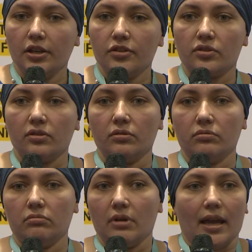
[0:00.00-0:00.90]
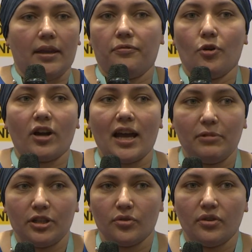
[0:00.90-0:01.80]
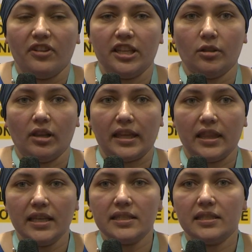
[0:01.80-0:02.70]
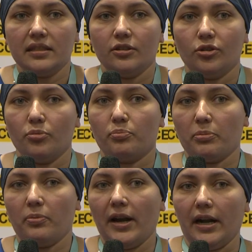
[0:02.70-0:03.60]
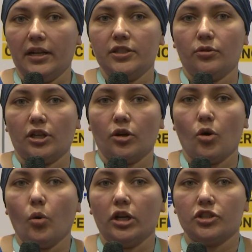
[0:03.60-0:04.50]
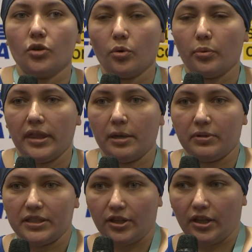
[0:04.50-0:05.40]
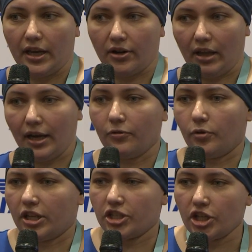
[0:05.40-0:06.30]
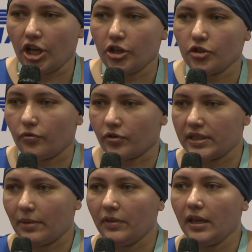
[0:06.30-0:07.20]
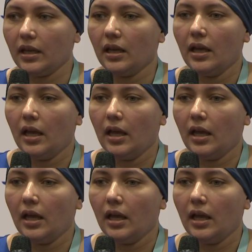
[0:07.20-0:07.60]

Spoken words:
So if you're coming to the venue like this, you're prepared, you can go and talk with that particular airline for exchange or for something.